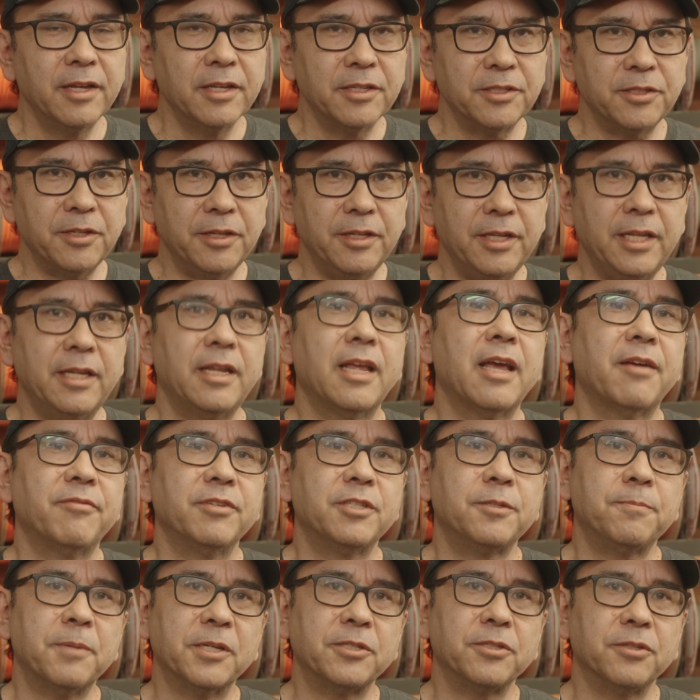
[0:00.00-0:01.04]
So you need to have a
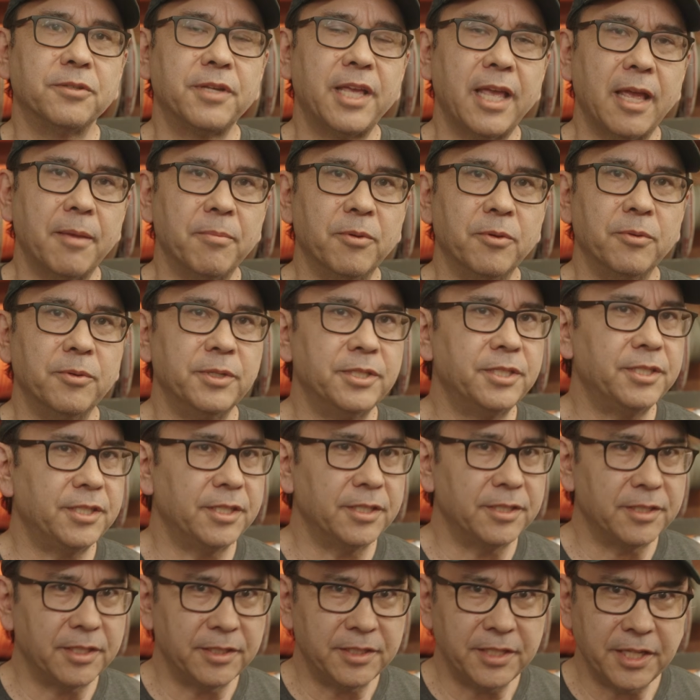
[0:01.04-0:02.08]
special cable, which
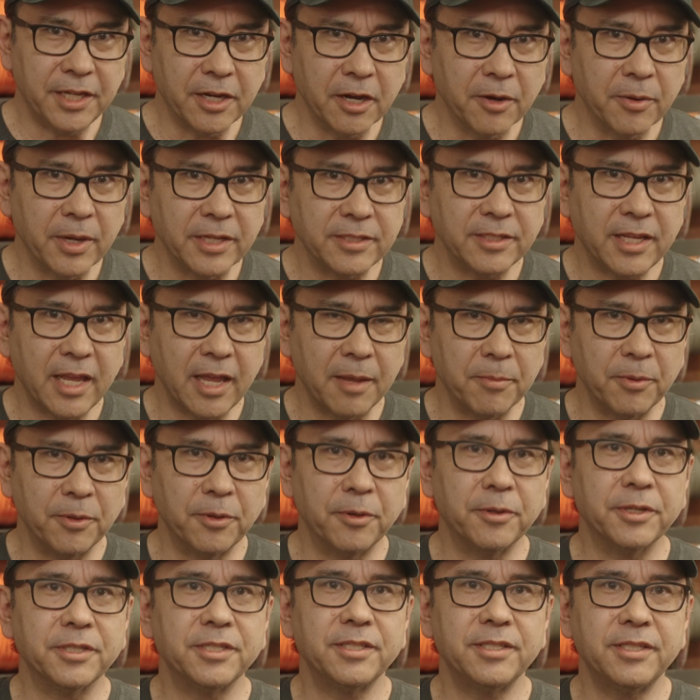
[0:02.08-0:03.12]
is a TRS cable
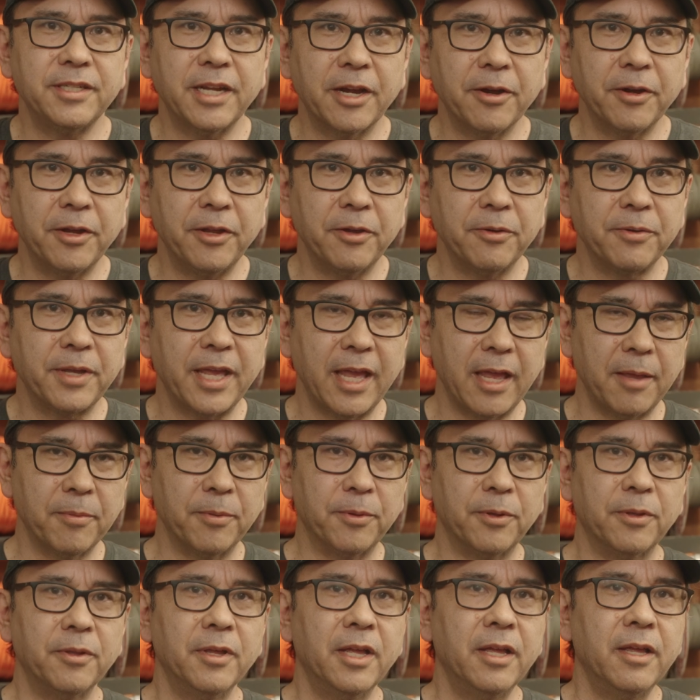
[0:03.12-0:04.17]
or a stereo
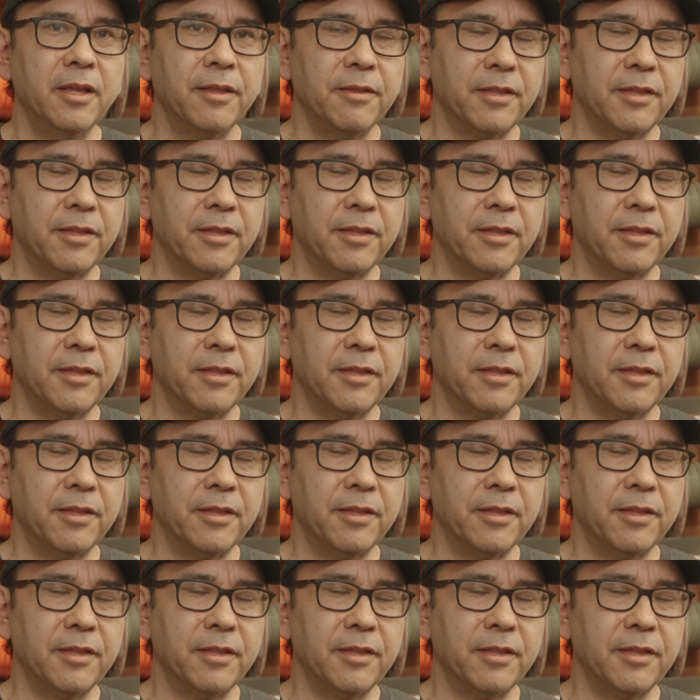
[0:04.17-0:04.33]
cable